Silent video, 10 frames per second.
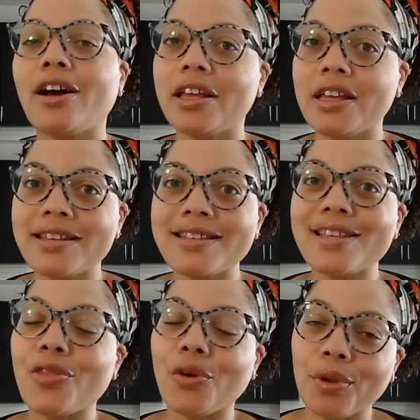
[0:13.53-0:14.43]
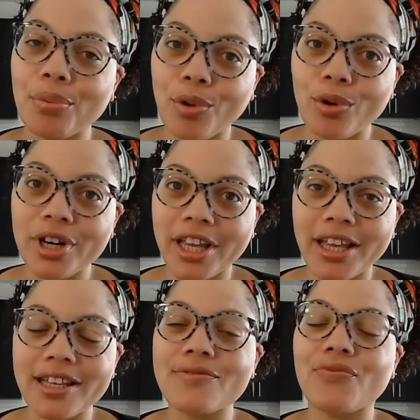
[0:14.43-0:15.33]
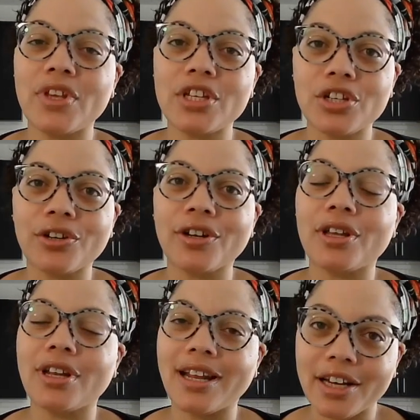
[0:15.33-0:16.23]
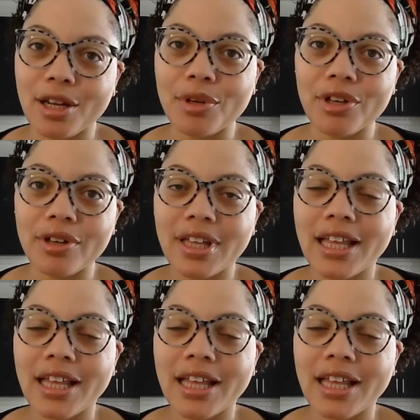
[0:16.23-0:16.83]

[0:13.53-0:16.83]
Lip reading: is the reporting feature in Honeybook.